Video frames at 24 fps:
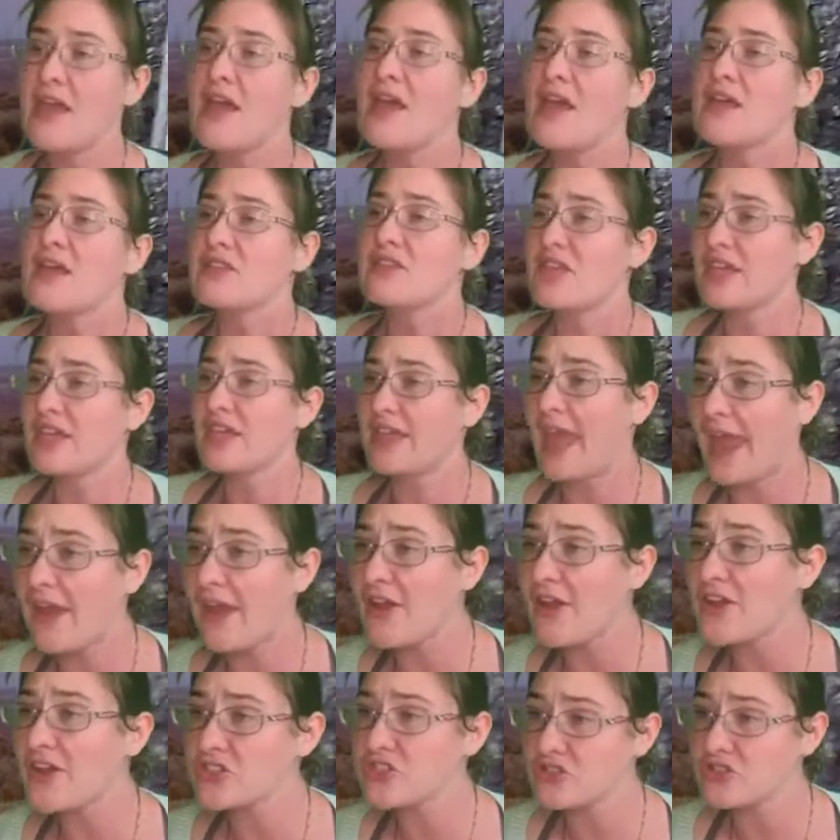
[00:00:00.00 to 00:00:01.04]
The
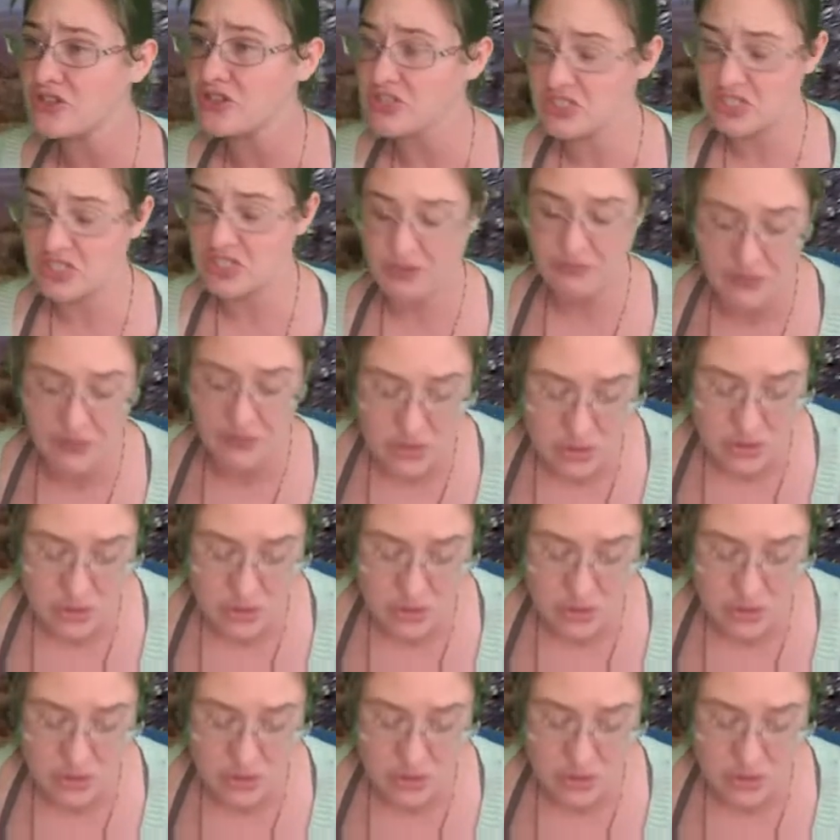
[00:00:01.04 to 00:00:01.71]
characteristic for tree